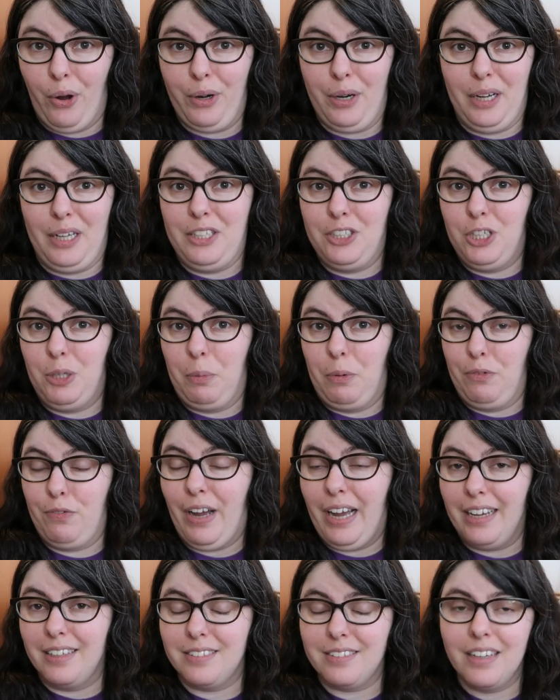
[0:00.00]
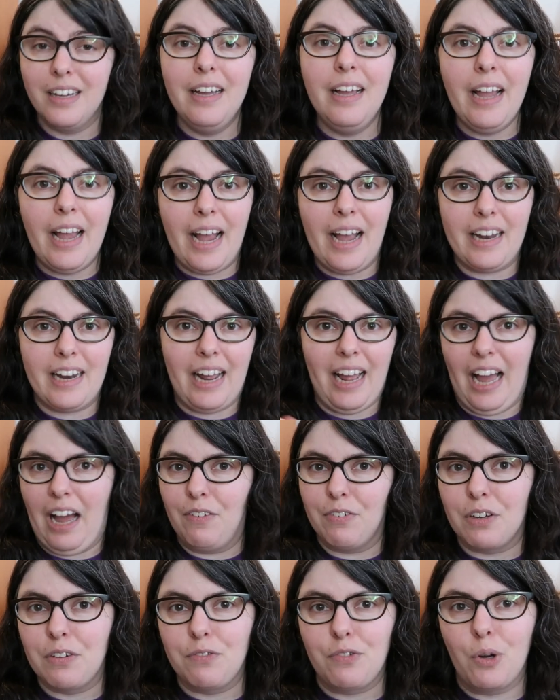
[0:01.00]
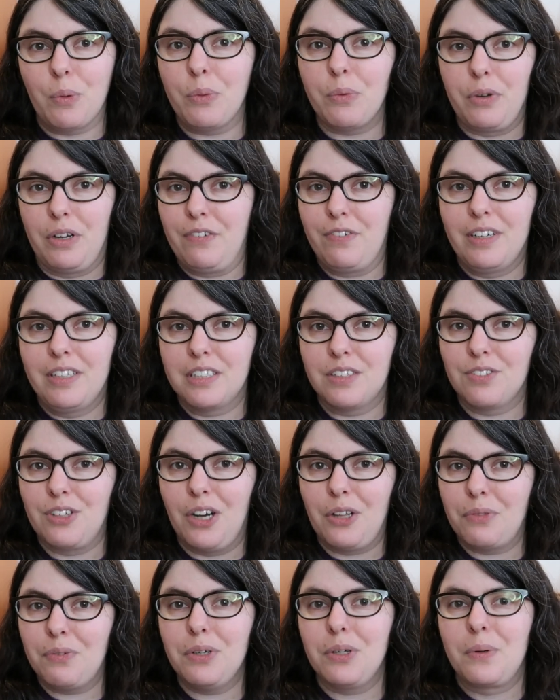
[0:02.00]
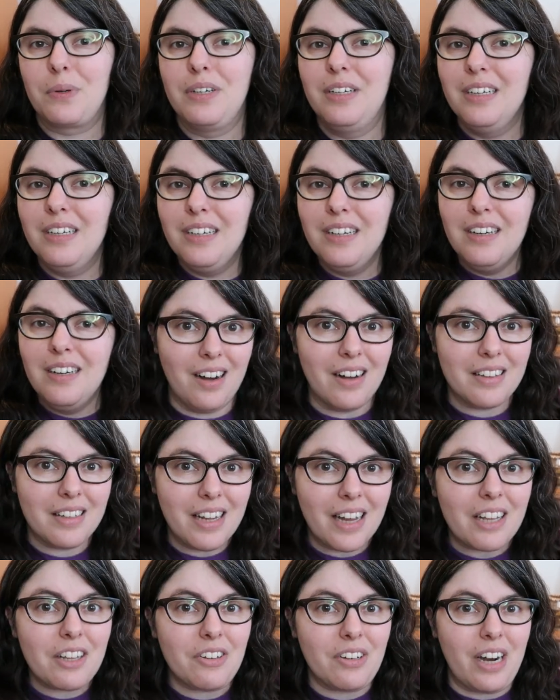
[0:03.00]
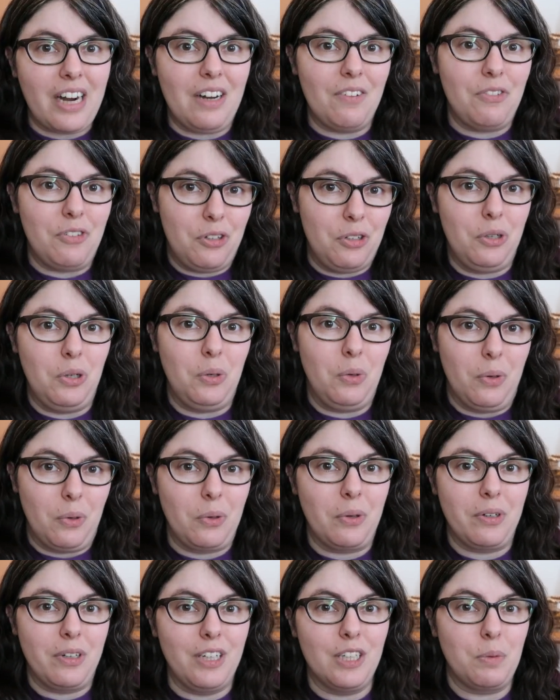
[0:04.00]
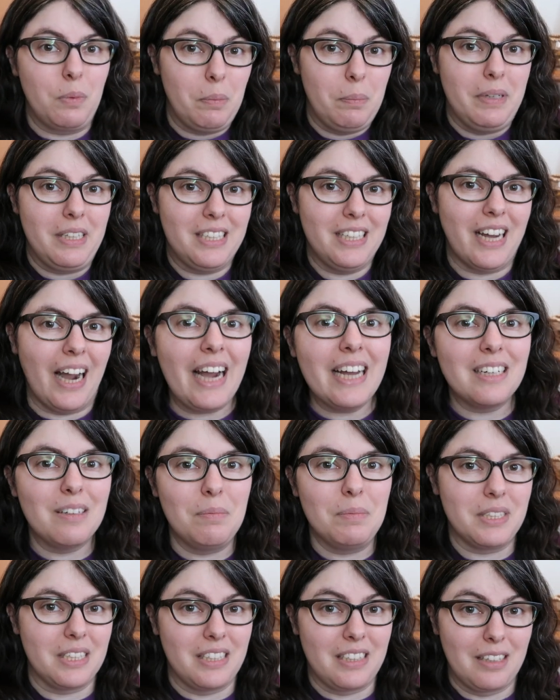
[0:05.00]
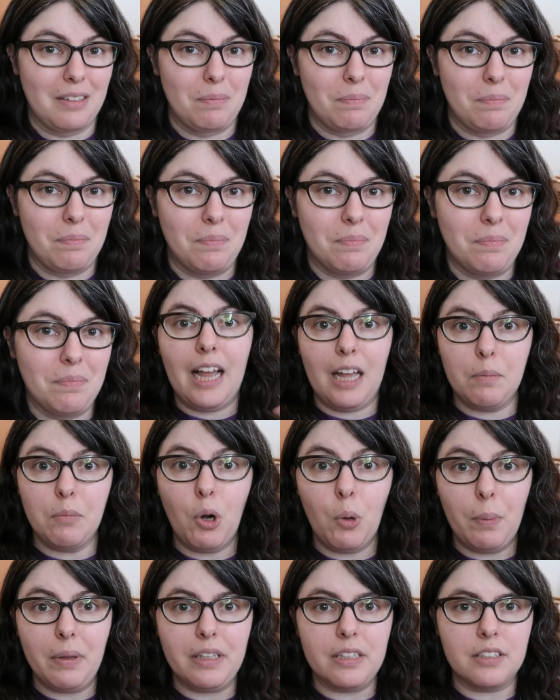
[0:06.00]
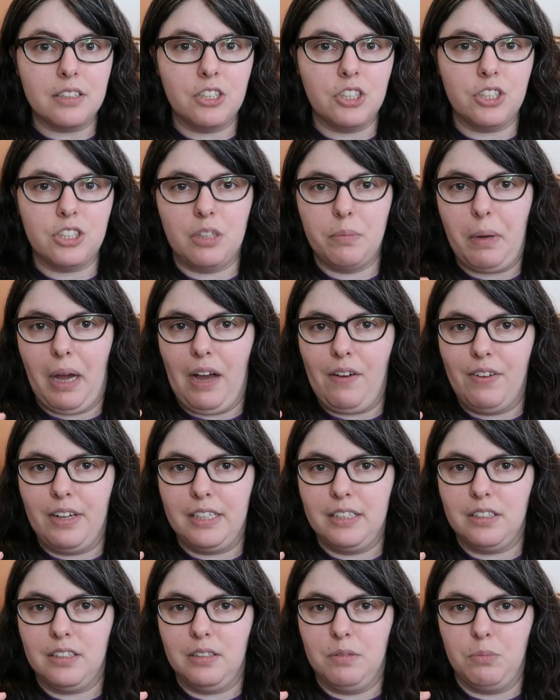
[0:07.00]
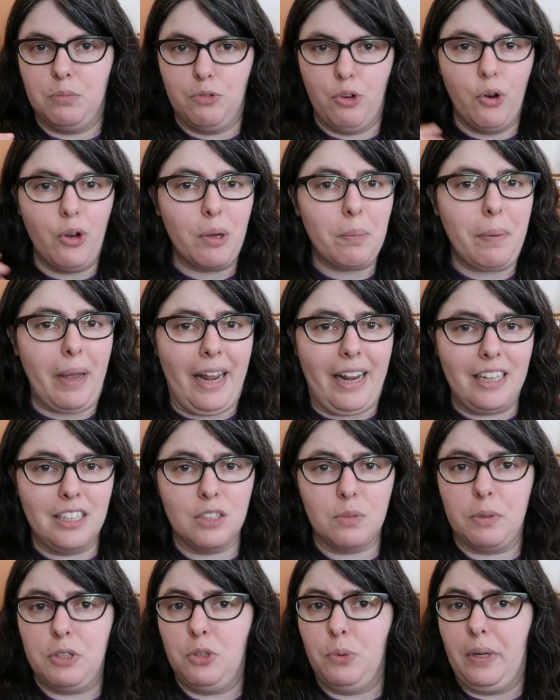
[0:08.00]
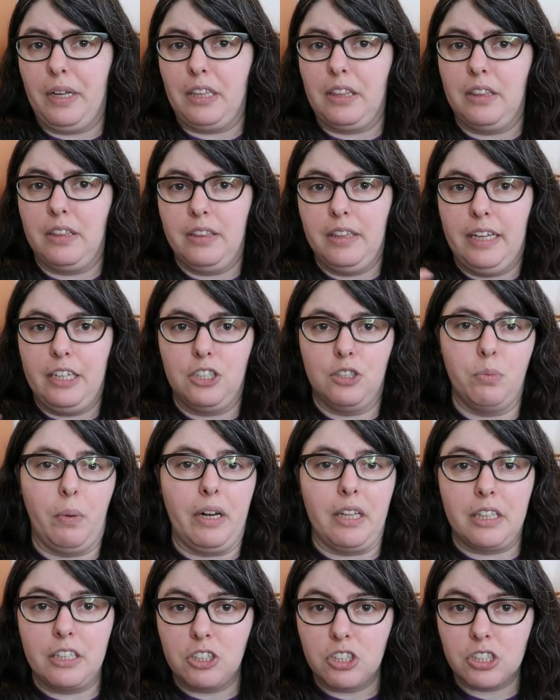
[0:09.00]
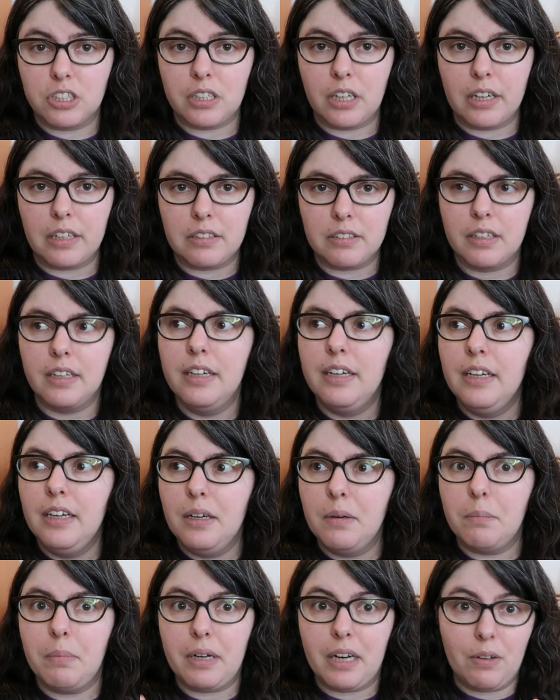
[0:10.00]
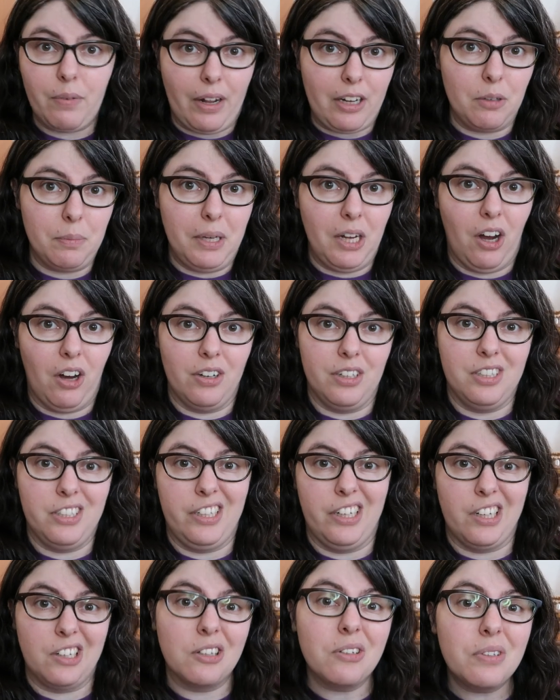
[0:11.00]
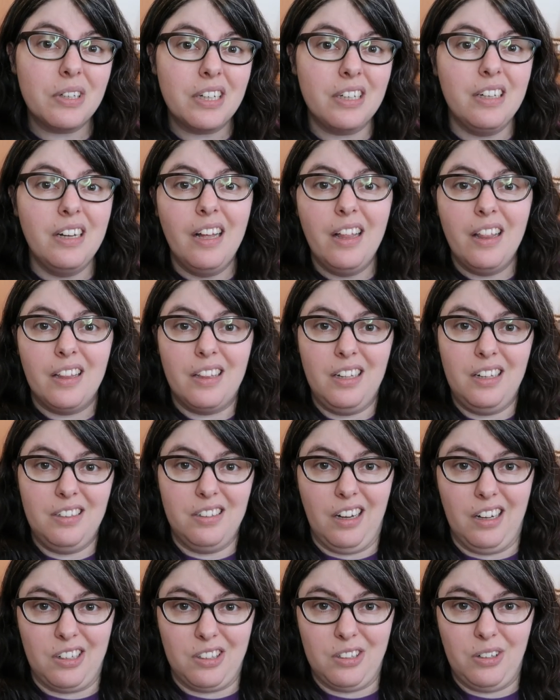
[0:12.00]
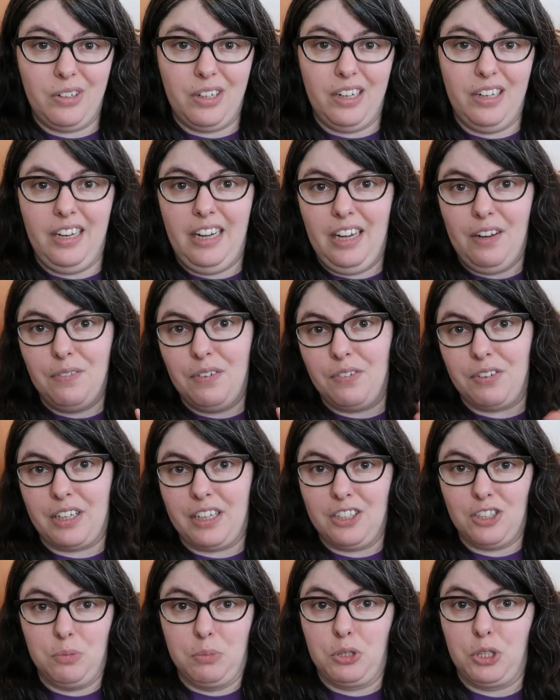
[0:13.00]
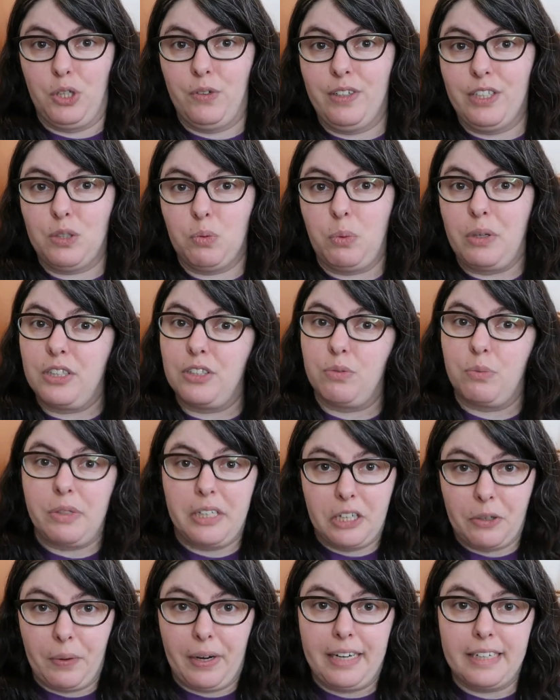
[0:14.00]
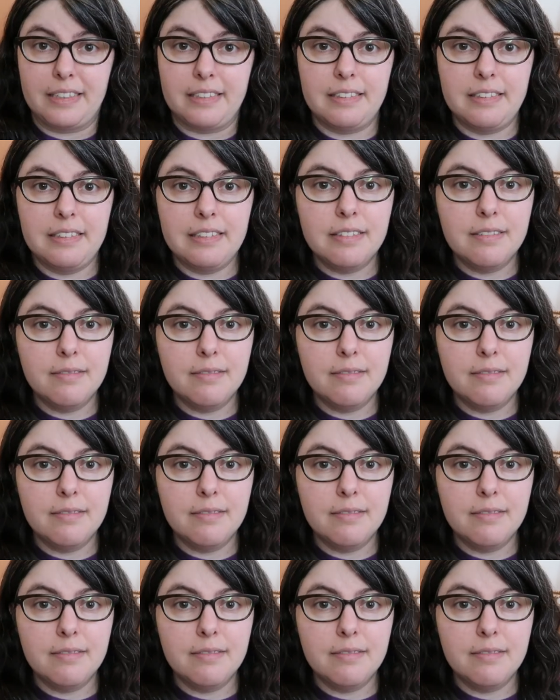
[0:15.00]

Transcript: on it and super fast, and I have confirmed the refunds have gone through. On the other, I have two orders with missing items in them. I am hoping this is just them having some growing pains with doing nationwide logistics, but I'd rather be honest and include it than not include it, even if the customer service was really great.